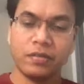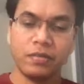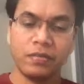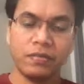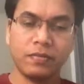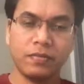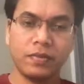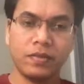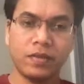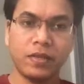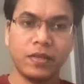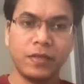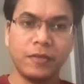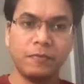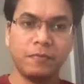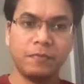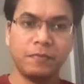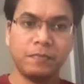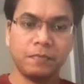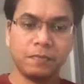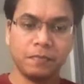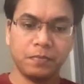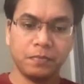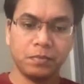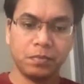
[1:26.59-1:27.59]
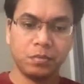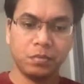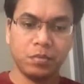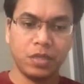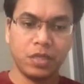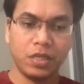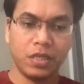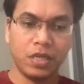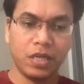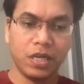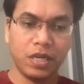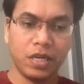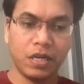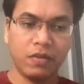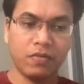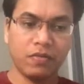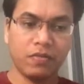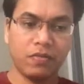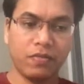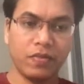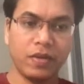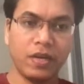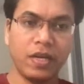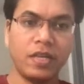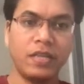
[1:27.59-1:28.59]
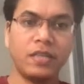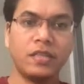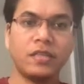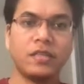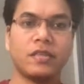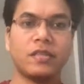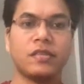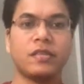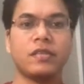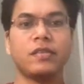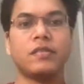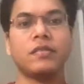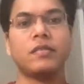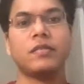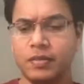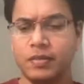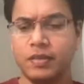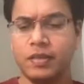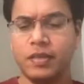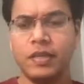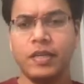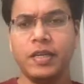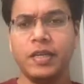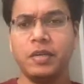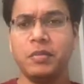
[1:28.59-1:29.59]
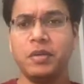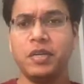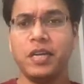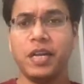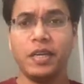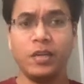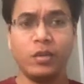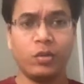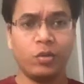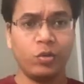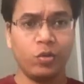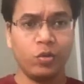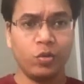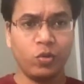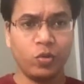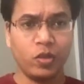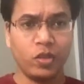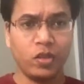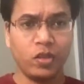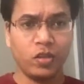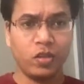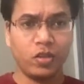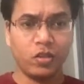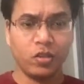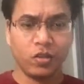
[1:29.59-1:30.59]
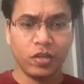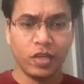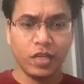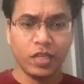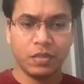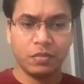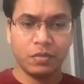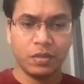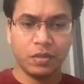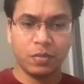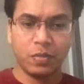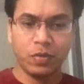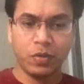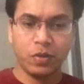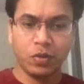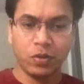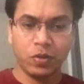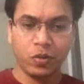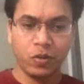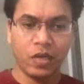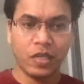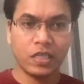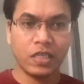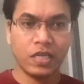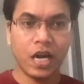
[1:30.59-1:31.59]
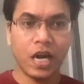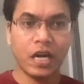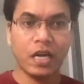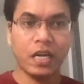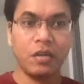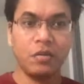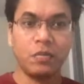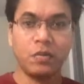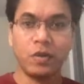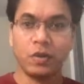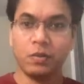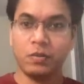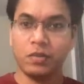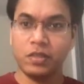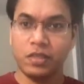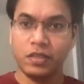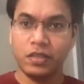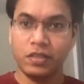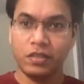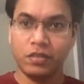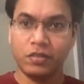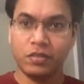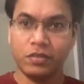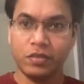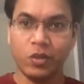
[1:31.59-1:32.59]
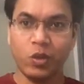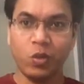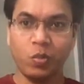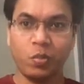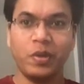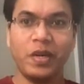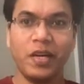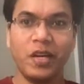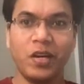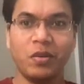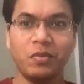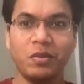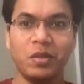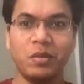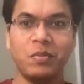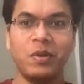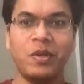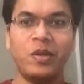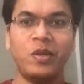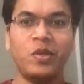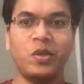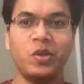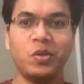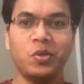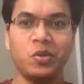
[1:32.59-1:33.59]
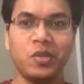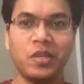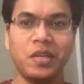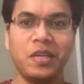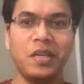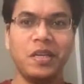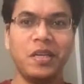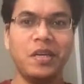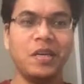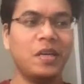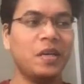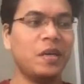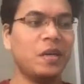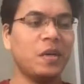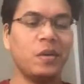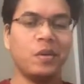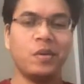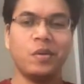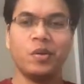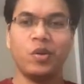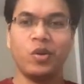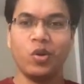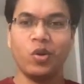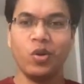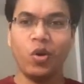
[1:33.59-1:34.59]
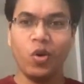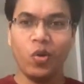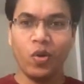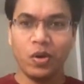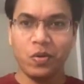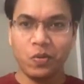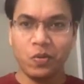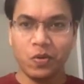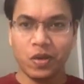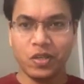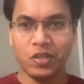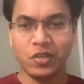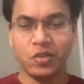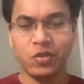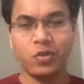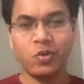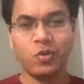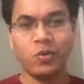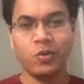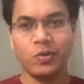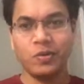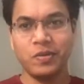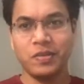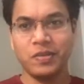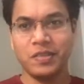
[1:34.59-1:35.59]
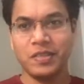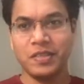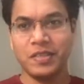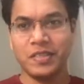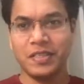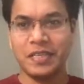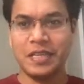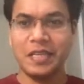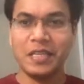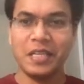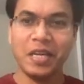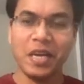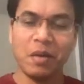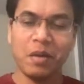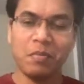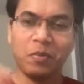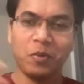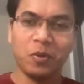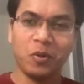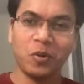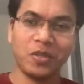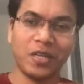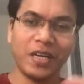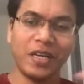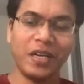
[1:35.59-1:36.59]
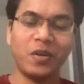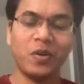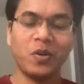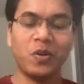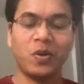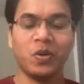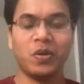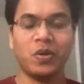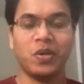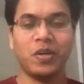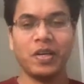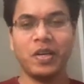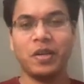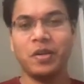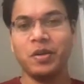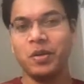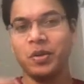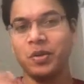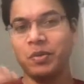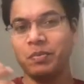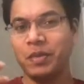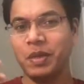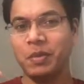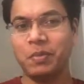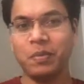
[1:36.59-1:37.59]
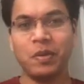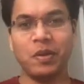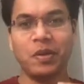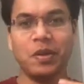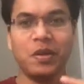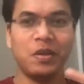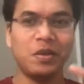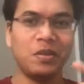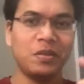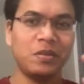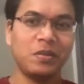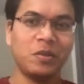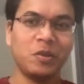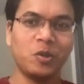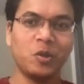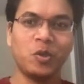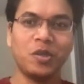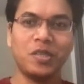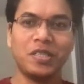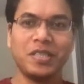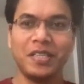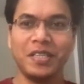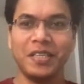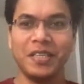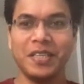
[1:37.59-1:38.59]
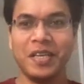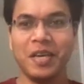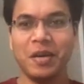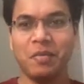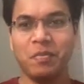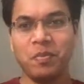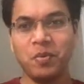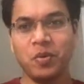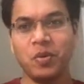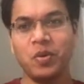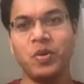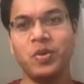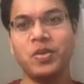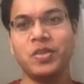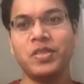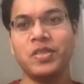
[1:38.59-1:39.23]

Okay, BFS. Let me write to do here, otherwise people who are starting from the middle of the video, usually no one wants to see the approach. I know, okay, people don't see the approach